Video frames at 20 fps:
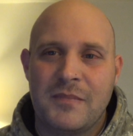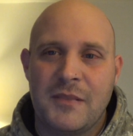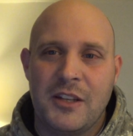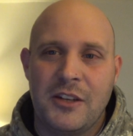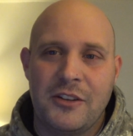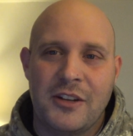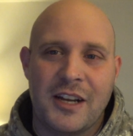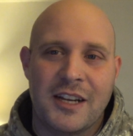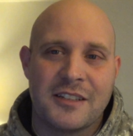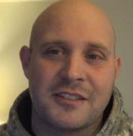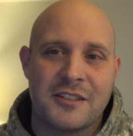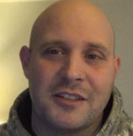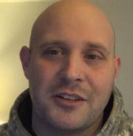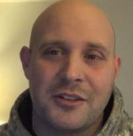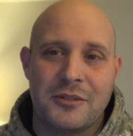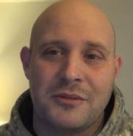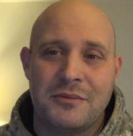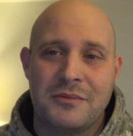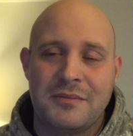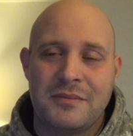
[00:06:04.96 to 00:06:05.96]
you guys
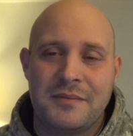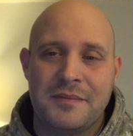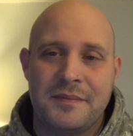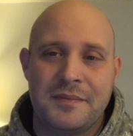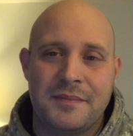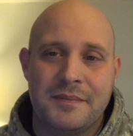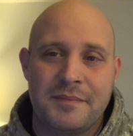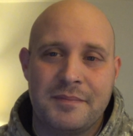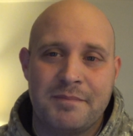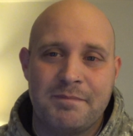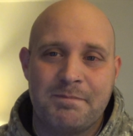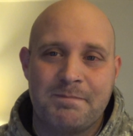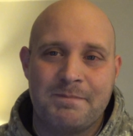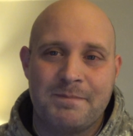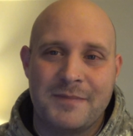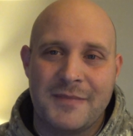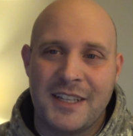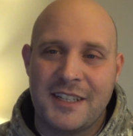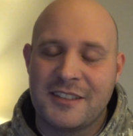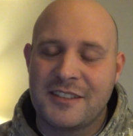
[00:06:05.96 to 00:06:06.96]
know
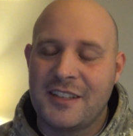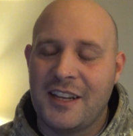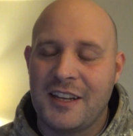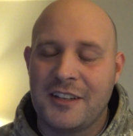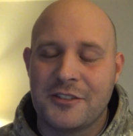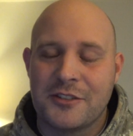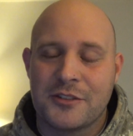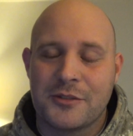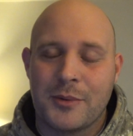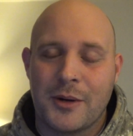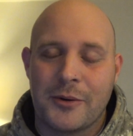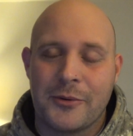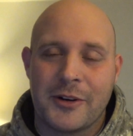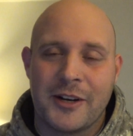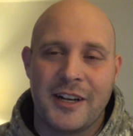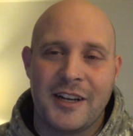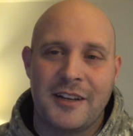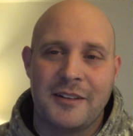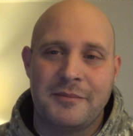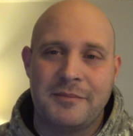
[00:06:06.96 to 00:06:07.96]
it's dangerous where we're
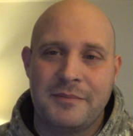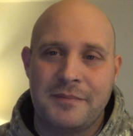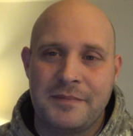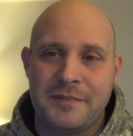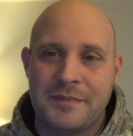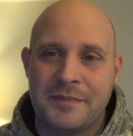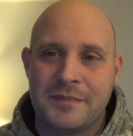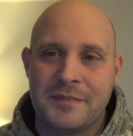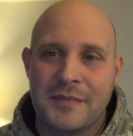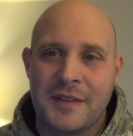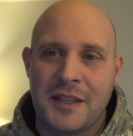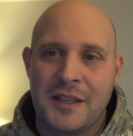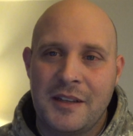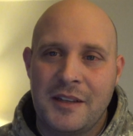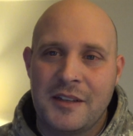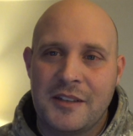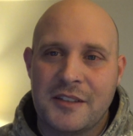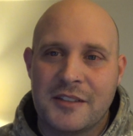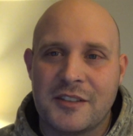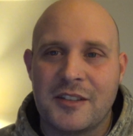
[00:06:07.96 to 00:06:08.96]
at.
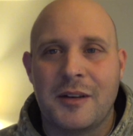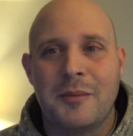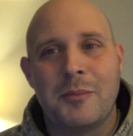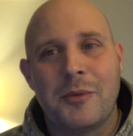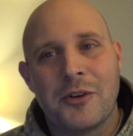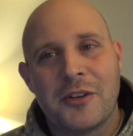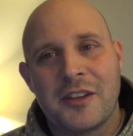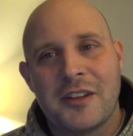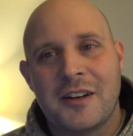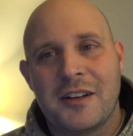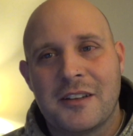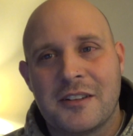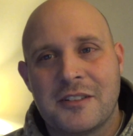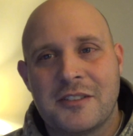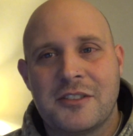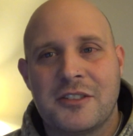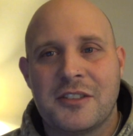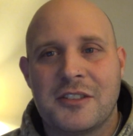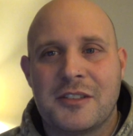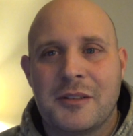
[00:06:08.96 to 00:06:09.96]
Some more than
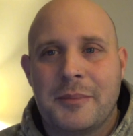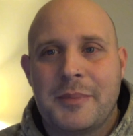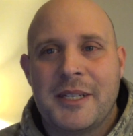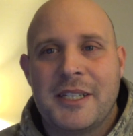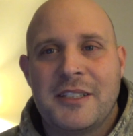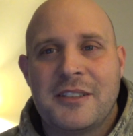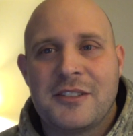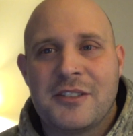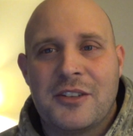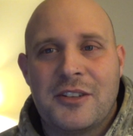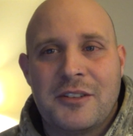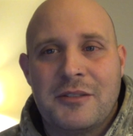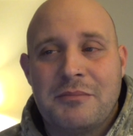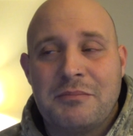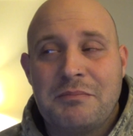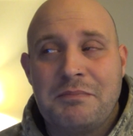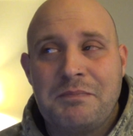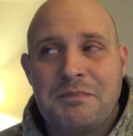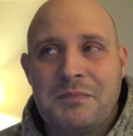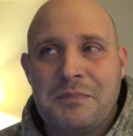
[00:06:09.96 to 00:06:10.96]
others, just depends on
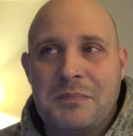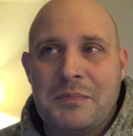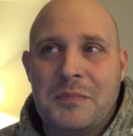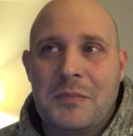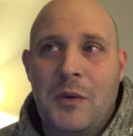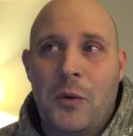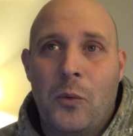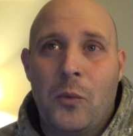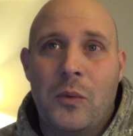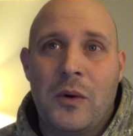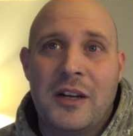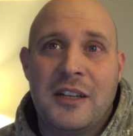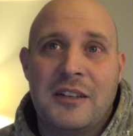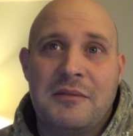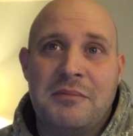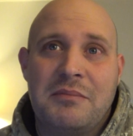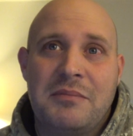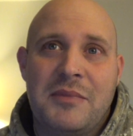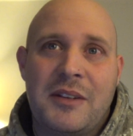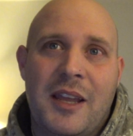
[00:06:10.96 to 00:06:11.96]
what
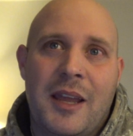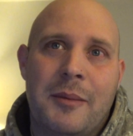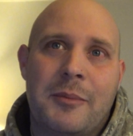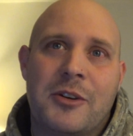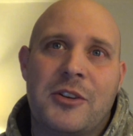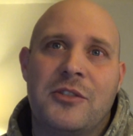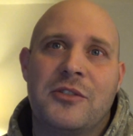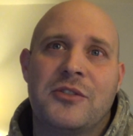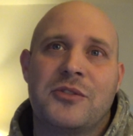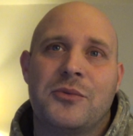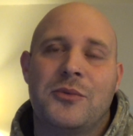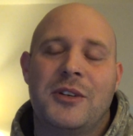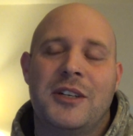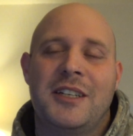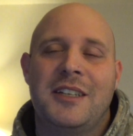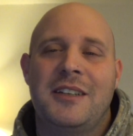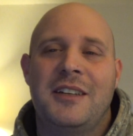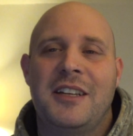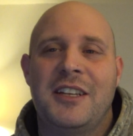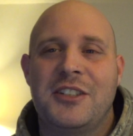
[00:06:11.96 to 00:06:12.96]
chemicals, what
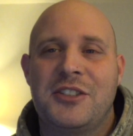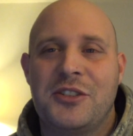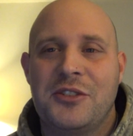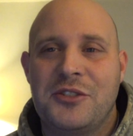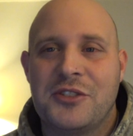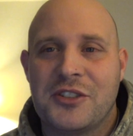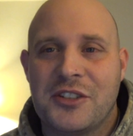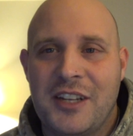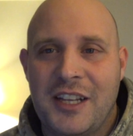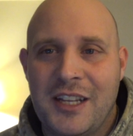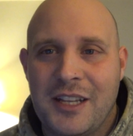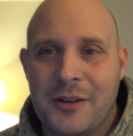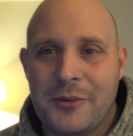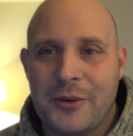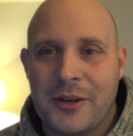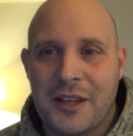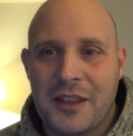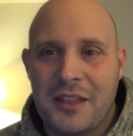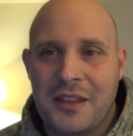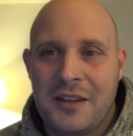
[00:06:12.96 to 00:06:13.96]
issues you're dealing
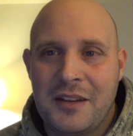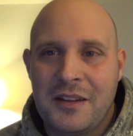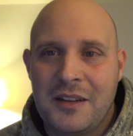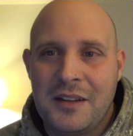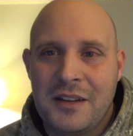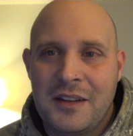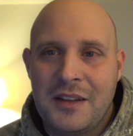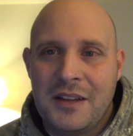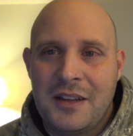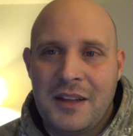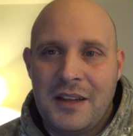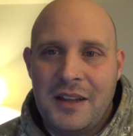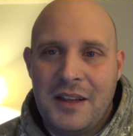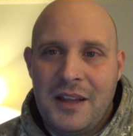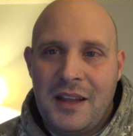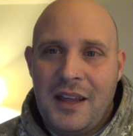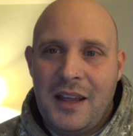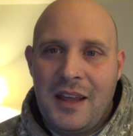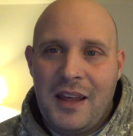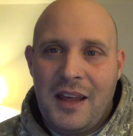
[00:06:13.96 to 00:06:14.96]
with.
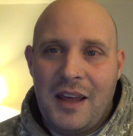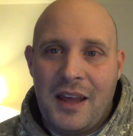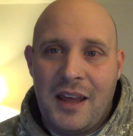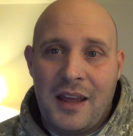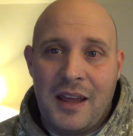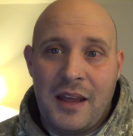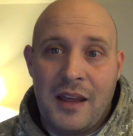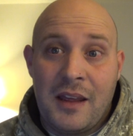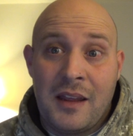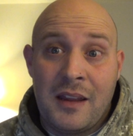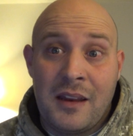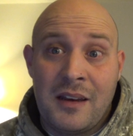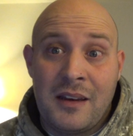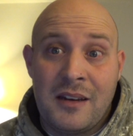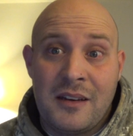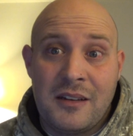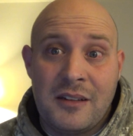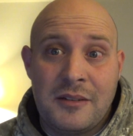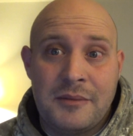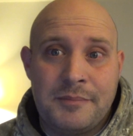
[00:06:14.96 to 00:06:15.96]

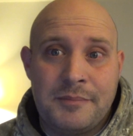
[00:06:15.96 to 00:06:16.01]
And